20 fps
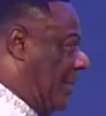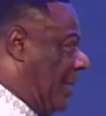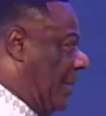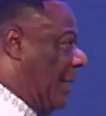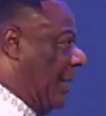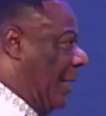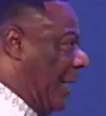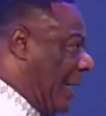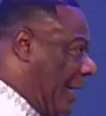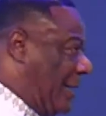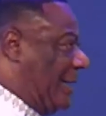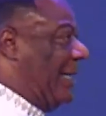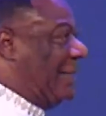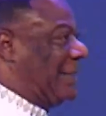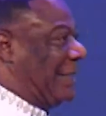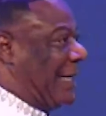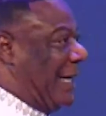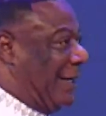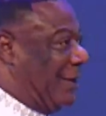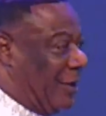in this
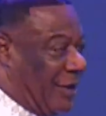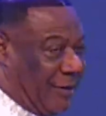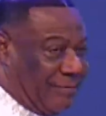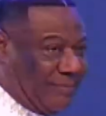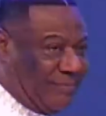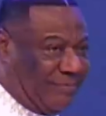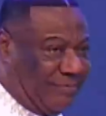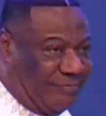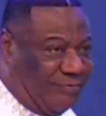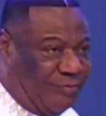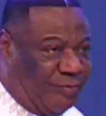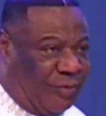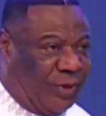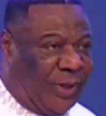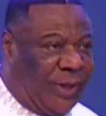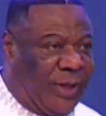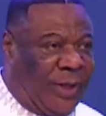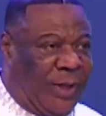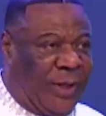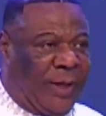kingdom.
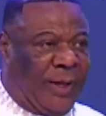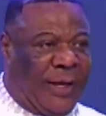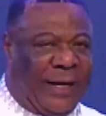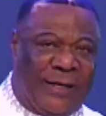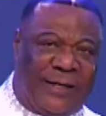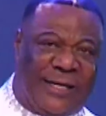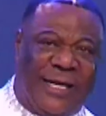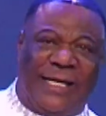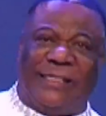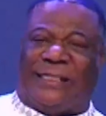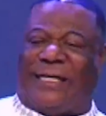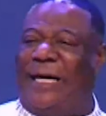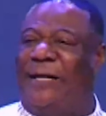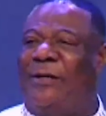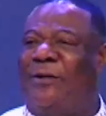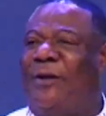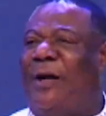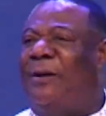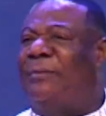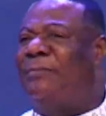In this kingdom,